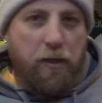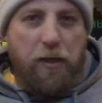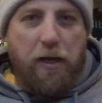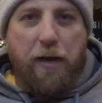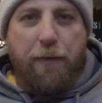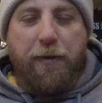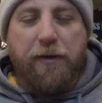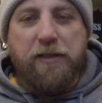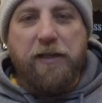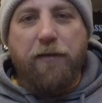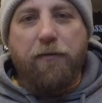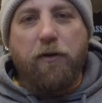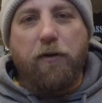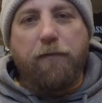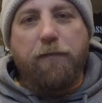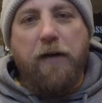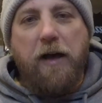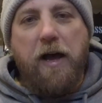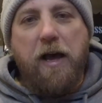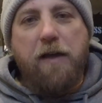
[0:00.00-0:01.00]
On my
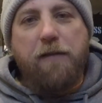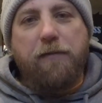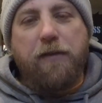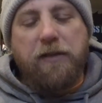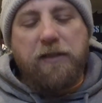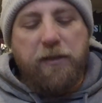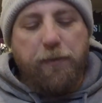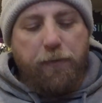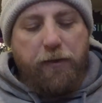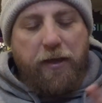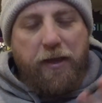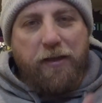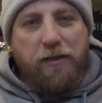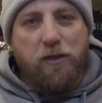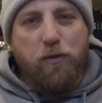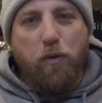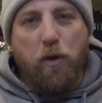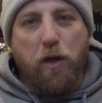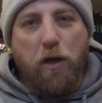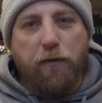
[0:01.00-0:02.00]
705, this typically has
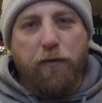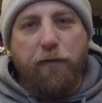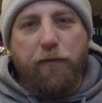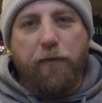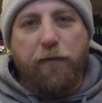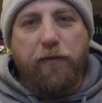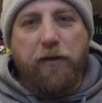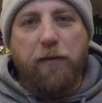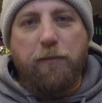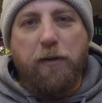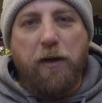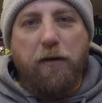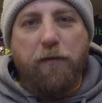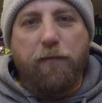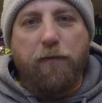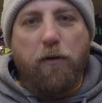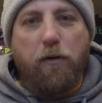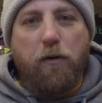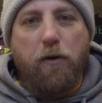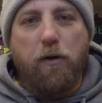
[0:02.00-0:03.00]
12 to 15 pound
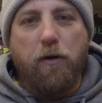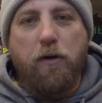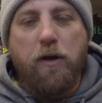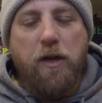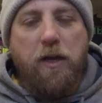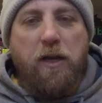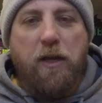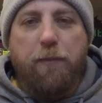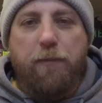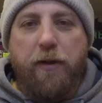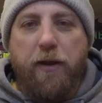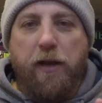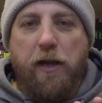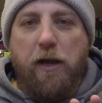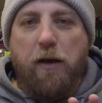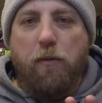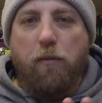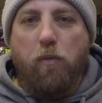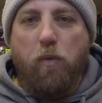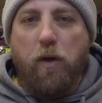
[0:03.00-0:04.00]
fluoro, depending
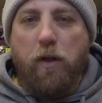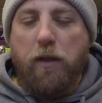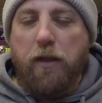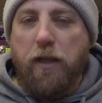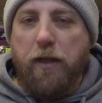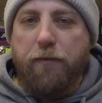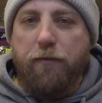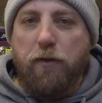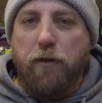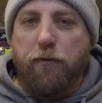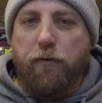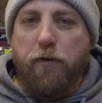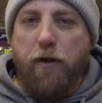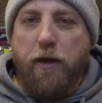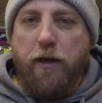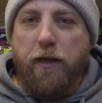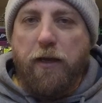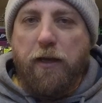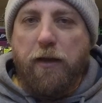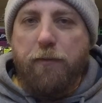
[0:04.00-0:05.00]
on what level of
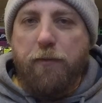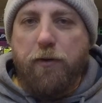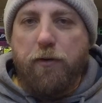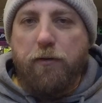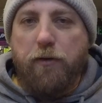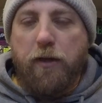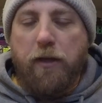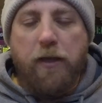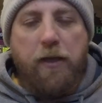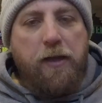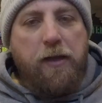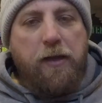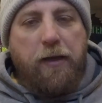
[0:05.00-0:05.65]
cranking I'm doing.